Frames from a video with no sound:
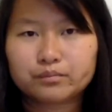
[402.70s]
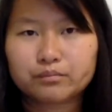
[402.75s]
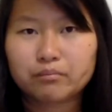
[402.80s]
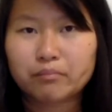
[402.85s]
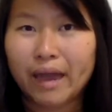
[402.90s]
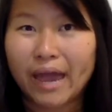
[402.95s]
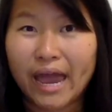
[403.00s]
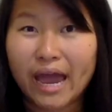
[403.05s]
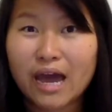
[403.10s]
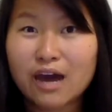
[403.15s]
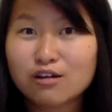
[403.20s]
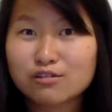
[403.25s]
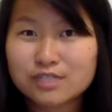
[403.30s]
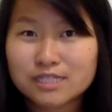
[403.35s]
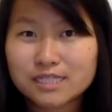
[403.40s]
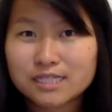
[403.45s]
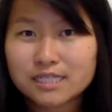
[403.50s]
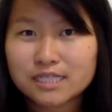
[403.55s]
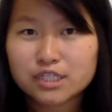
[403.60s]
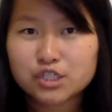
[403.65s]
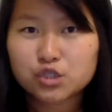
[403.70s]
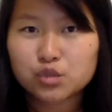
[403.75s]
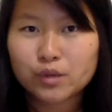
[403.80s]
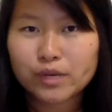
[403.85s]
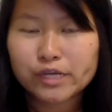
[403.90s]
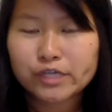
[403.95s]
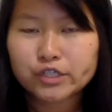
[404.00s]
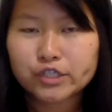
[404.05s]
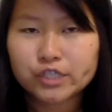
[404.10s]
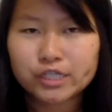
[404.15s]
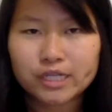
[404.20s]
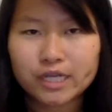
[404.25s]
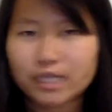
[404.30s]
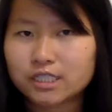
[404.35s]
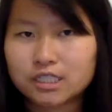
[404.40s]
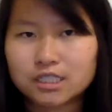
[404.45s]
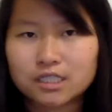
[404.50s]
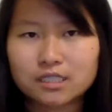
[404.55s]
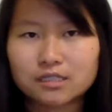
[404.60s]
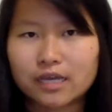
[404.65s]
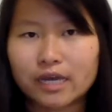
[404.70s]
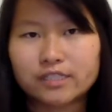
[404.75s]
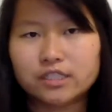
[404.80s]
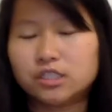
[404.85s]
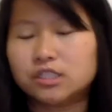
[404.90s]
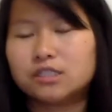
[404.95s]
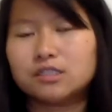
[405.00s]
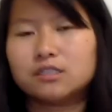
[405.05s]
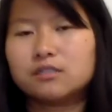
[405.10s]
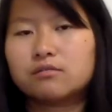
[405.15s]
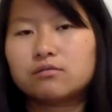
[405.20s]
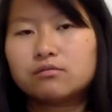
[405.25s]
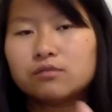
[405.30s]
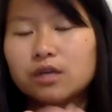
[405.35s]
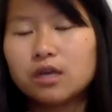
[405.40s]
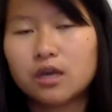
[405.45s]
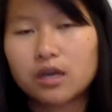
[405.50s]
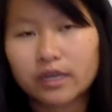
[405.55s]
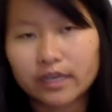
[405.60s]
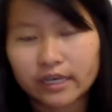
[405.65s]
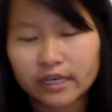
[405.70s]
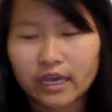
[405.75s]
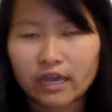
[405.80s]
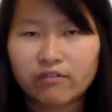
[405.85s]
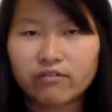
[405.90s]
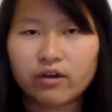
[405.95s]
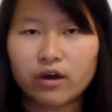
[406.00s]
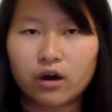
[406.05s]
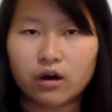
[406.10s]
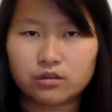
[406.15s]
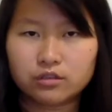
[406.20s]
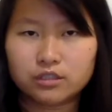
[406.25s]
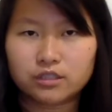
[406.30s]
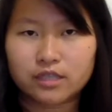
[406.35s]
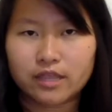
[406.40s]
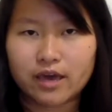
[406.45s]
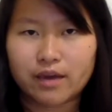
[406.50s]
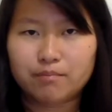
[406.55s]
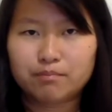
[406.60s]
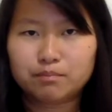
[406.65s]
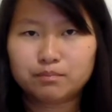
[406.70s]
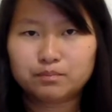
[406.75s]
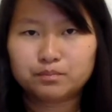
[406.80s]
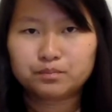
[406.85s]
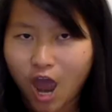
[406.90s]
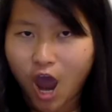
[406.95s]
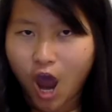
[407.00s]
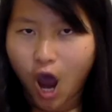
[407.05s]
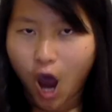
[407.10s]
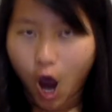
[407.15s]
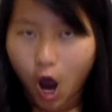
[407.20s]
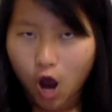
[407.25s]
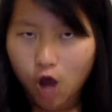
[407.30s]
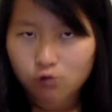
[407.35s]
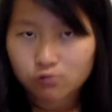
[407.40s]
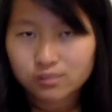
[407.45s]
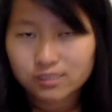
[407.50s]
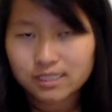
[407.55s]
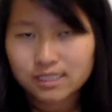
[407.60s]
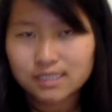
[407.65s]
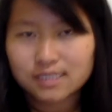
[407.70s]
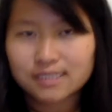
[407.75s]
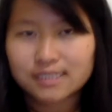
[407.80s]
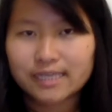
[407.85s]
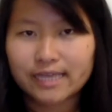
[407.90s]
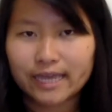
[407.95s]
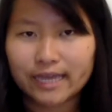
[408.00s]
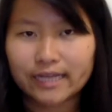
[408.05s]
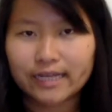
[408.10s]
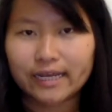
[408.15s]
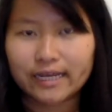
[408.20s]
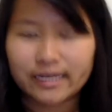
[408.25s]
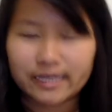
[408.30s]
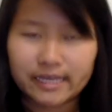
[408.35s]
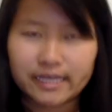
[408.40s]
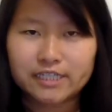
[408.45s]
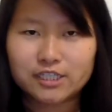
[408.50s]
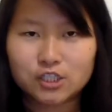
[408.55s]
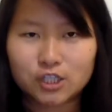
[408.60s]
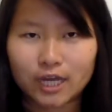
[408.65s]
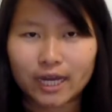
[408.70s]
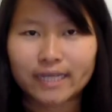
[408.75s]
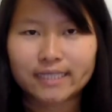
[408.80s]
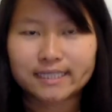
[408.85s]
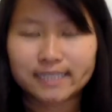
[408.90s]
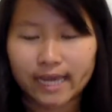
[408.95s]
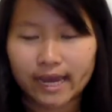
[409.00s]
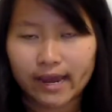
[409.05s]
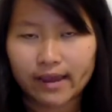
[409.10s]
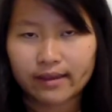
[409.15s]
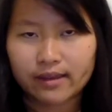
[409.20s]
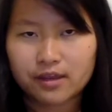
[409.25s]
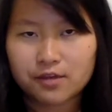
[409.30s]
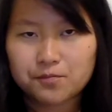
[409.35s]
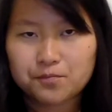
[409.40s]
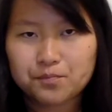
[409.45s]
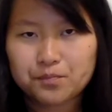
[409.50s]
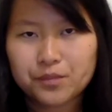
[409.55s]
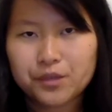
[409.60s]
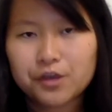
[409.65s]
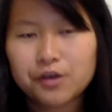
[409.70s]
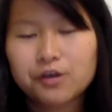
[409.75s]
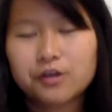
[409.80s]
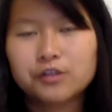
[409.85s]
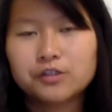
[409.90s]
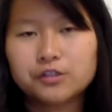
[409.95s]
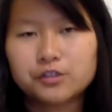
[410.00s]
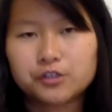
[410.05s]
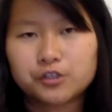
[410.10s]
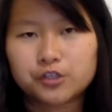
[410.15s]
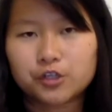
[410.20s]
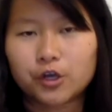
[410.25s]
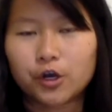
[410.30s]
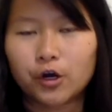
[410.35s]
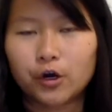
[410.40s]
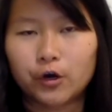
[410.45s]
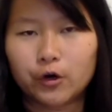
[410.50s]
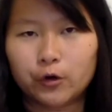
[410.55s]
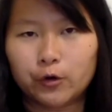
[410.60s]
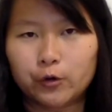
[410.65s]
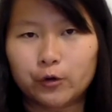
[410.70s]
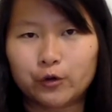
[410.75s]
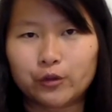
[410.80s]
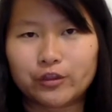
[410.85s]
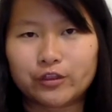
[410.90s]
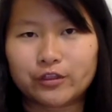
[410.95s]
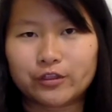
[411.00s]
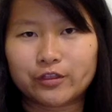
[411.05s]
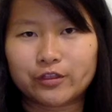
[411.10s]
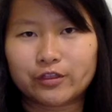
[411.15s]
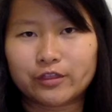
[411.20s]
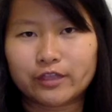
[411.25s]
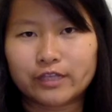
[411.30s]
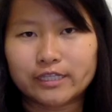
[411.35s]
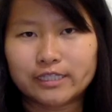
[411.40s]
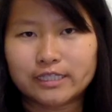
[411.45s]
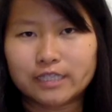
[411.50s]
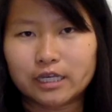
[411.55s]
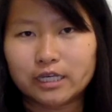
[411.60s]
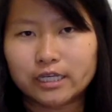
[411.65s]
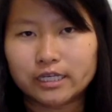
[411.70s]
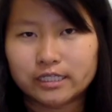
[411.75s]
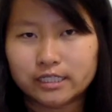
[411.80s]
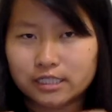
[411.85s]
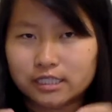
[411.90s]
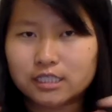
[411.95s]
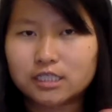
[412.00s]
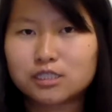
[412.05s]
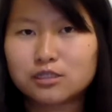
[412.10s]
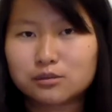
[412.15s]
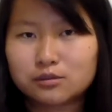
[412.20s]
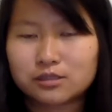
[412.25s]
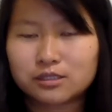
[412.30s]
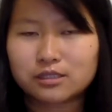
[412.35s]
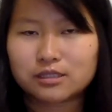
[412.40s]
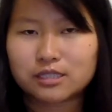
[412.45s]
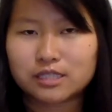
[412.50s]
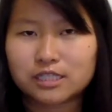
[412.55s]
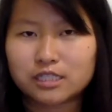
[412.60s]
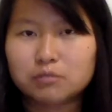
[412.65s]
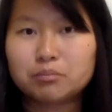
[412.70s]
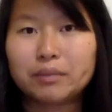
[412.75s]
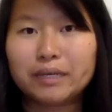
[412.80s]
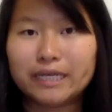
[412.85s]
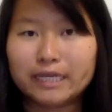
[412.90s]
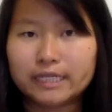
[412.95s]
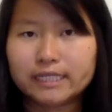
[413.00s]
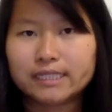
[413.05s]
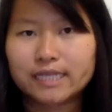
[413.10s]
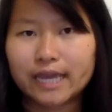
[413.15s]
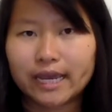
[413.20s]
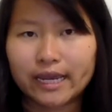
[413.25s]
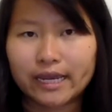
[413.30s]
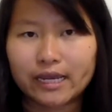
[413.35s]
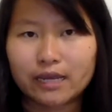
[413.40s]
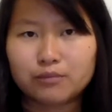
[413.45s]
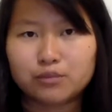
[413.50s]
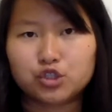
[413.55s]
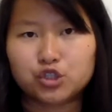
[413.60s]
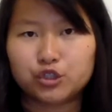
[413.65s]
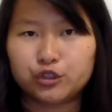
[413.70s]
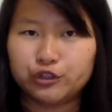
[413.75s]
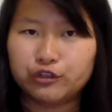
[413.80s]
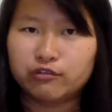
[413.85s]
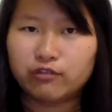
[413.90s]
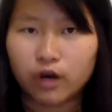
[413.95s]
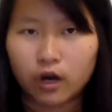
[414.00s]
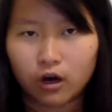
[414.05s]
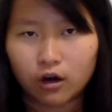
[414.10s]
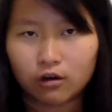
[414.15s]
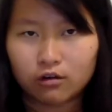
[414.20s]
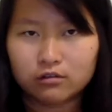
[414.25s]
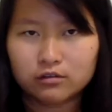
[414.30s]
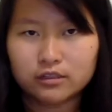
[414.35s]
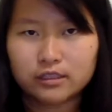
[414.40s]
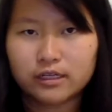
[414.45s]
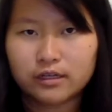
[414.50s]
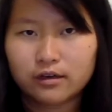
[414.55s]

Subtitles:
my housing situation. I just gave it all to them. Always get a gate check tag. So it's this pink tag. I'm sure you've all